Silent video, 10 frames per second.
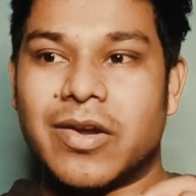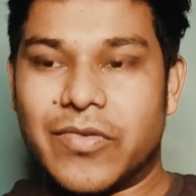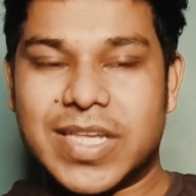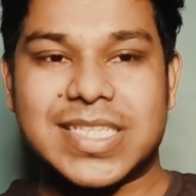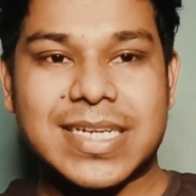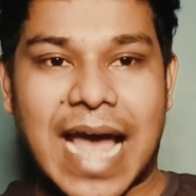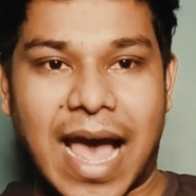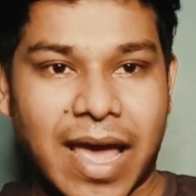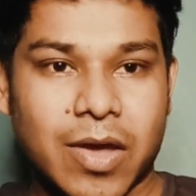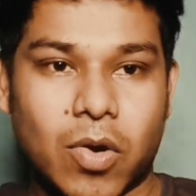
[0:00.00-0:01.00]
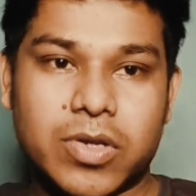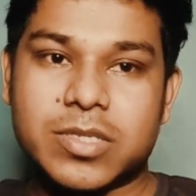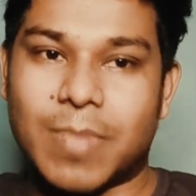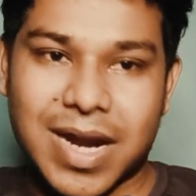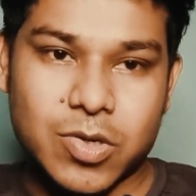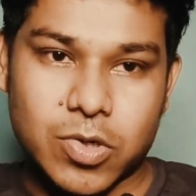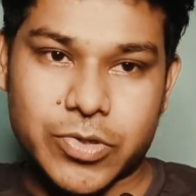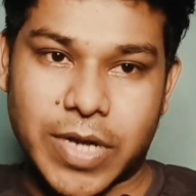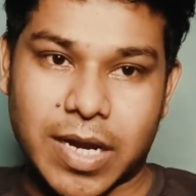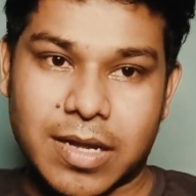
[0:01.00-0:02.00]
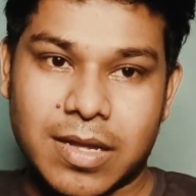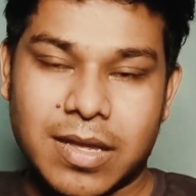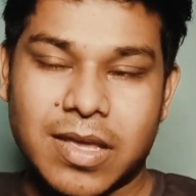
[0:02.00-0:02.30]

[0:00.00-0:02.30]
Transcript: recent hack on a smart contract,